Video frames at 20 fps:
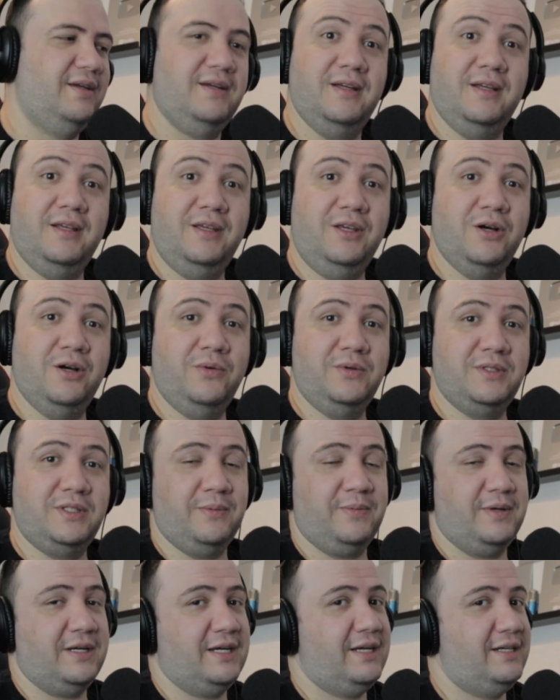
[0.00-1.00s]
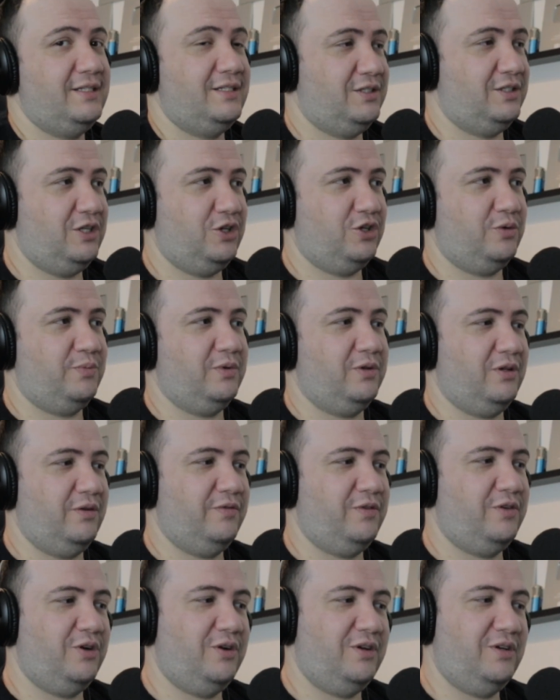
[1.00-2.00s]
Yo, what's up, guys? Teacher Paul
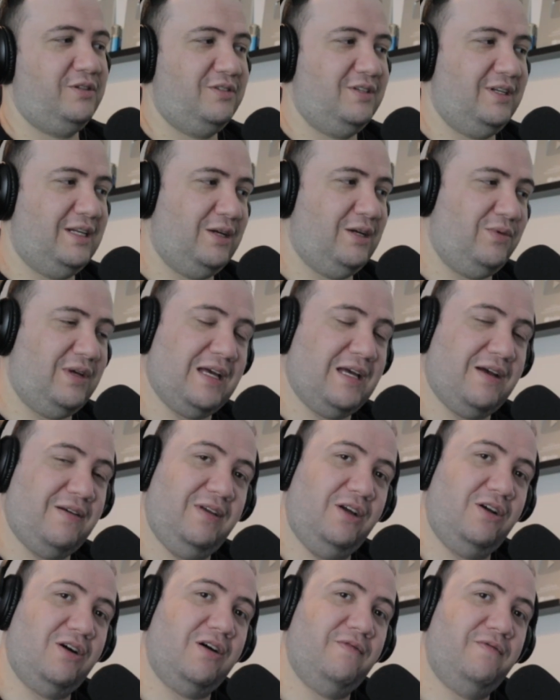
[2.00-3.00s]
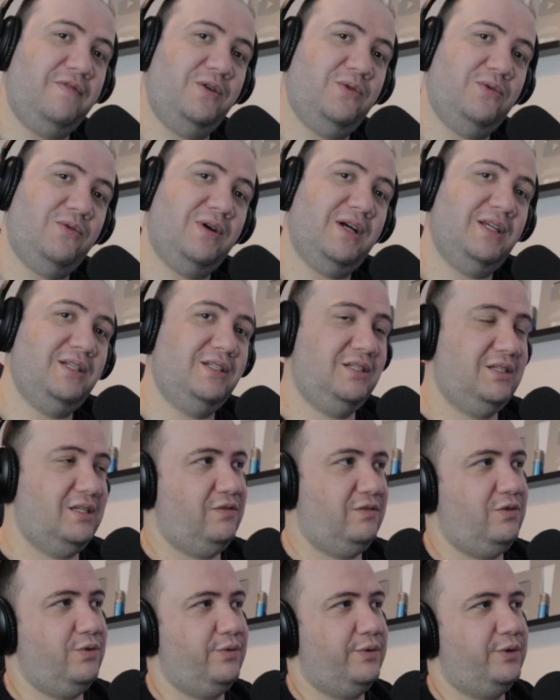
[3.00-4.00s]
over here, and today we have a coffee request.
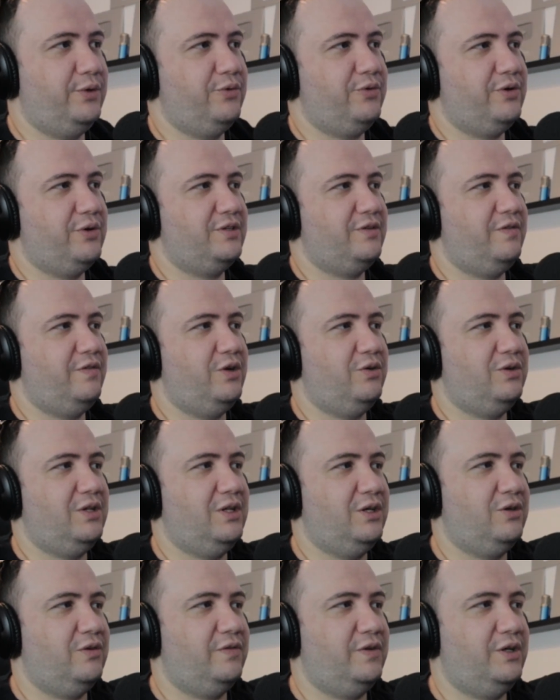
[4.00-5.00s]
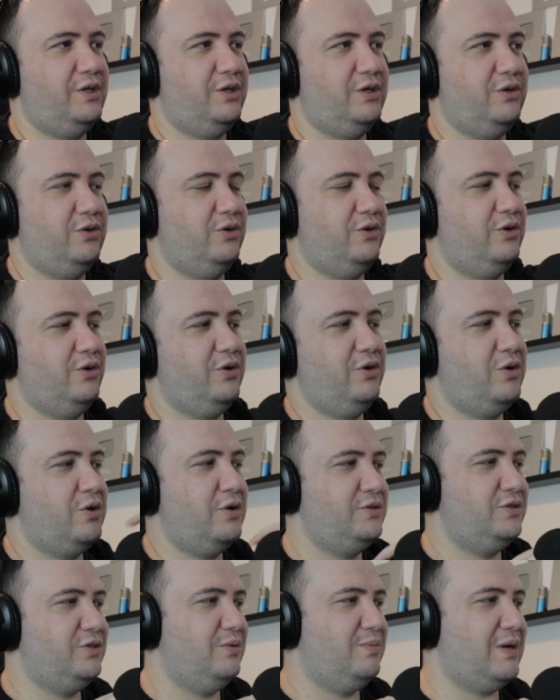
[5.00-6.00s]
If you want to request a video, click over here or go
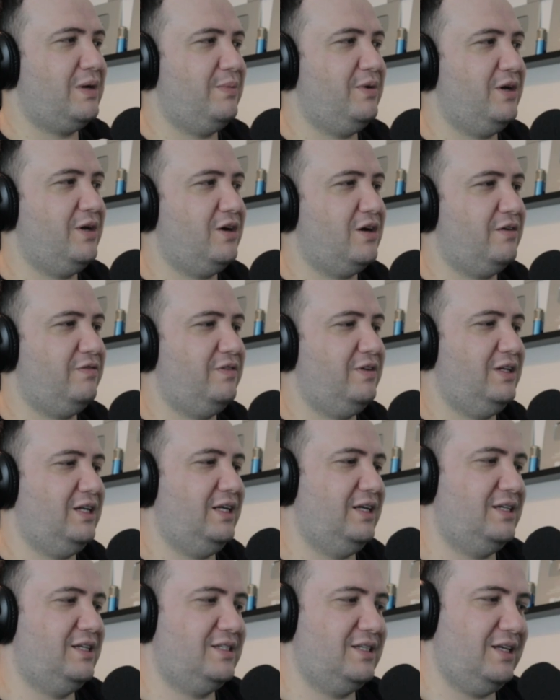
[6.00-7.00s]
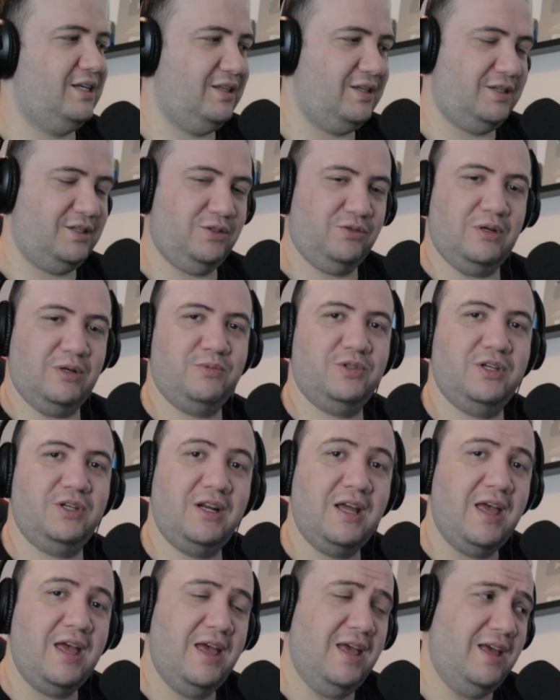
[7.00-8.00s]
on to Buy Me a Coffee. Link is in the
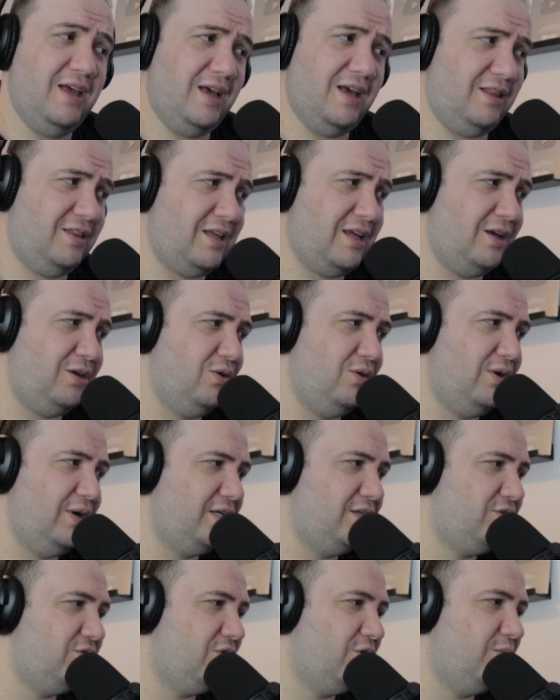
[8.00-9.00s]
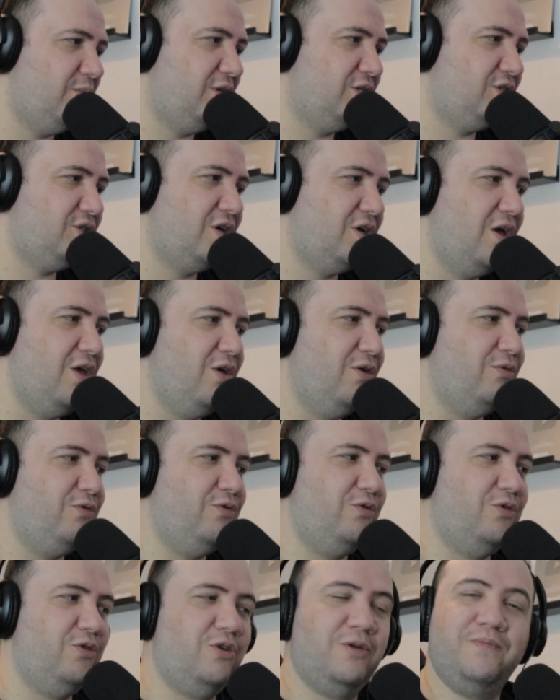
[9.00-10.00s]
description. And thank you guys so much
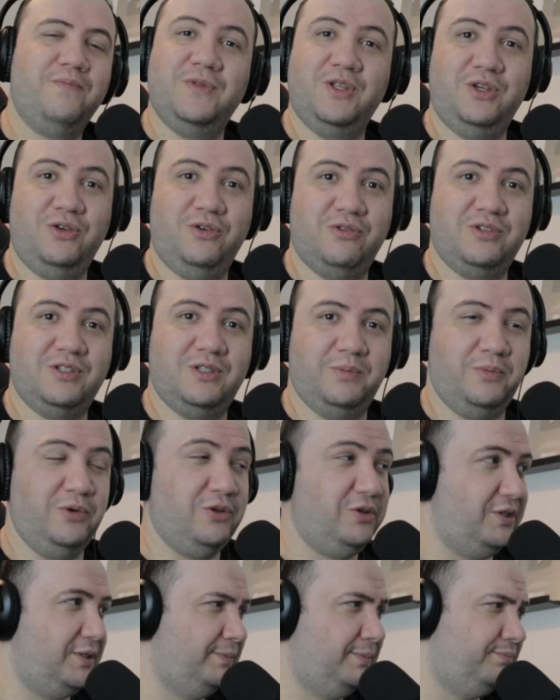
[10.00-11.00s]
for your support.